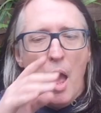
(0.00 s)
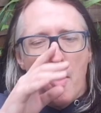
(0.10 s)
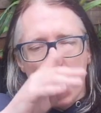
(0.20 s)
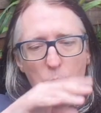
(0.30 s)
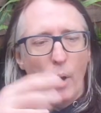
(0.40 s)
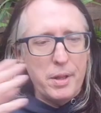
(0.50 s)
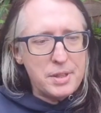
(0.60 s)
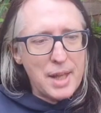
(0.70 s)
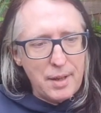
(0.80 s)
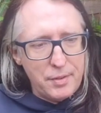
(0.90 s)
Then once
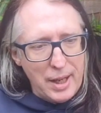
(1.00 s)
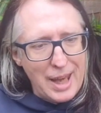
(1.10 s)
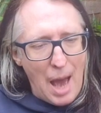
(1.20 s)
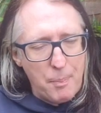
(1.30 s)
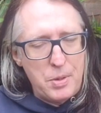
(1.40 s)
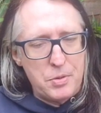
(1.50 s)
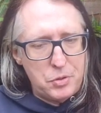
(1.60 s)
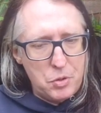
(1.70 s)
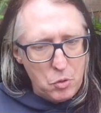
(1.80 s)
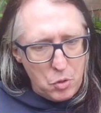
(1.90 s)
that thing
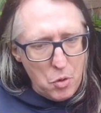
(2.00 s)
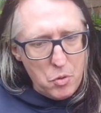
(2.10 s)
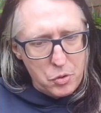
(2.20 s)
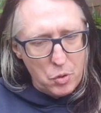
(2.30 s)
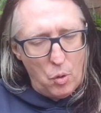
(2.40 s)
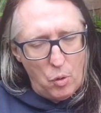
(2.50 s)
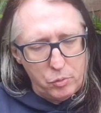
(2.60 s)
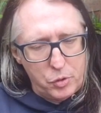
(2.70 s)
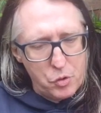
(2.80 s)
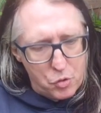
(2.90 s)
happens, you use your
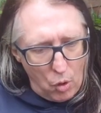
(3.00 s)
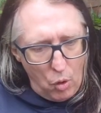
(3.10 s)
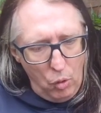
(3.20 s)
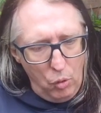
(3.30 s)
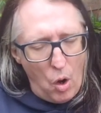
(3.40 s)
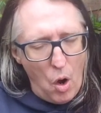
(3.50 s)
control